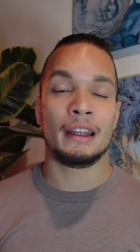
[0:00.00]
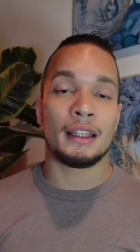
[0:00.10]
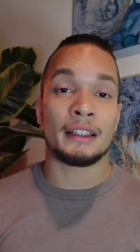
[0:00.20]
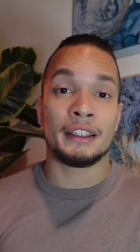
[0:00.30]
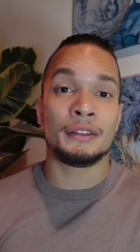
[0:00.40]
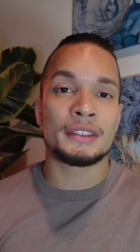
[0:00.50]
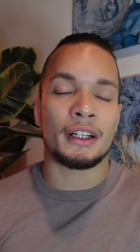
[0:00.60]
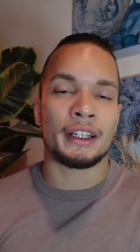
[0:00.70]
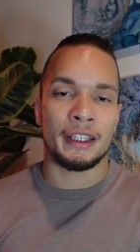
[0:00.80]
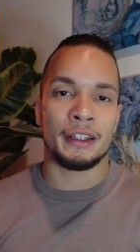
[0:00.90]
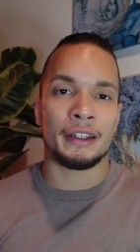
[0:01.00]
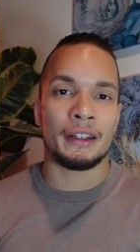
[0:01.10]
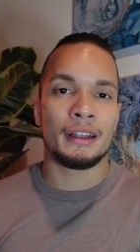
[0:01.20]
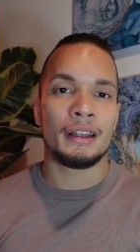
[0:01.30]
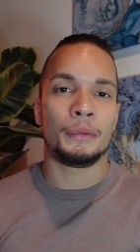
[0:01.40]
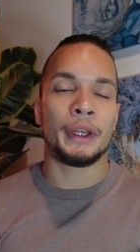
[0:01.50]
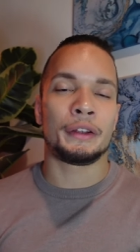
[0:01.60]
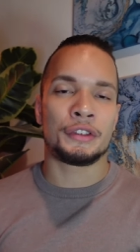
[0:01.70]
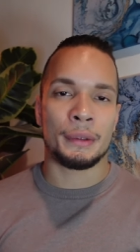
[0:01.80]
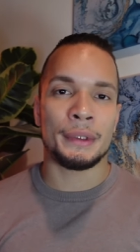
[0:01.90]
Latinos are here, we
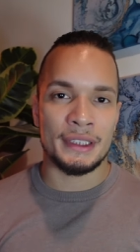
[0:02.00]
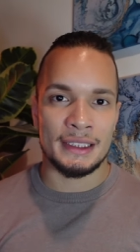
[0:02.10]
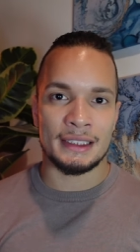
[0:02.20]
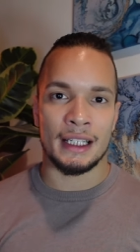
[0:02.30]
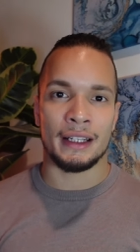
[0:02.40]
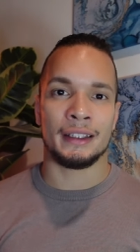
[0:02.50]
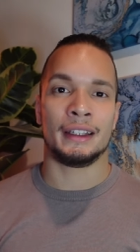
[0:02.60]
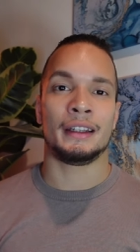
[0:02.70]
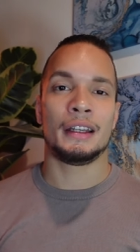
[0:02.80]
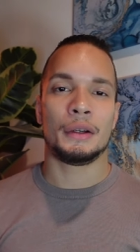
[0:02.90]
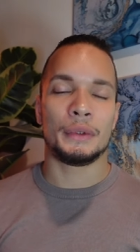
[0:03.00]
contribute to society,